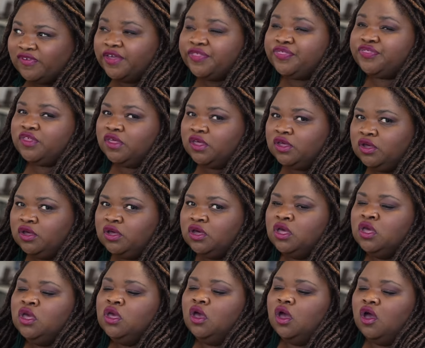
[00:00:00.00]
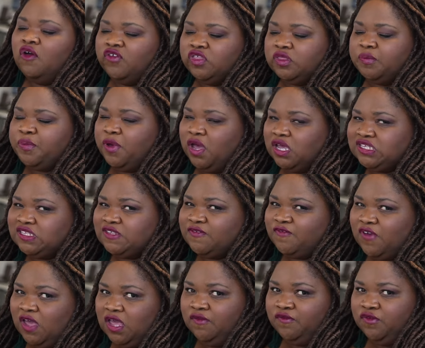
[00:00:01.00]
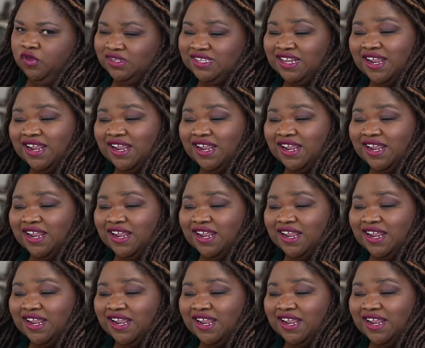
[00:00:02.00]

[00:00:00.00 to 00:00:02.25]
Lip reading: I think, over the past 5 years.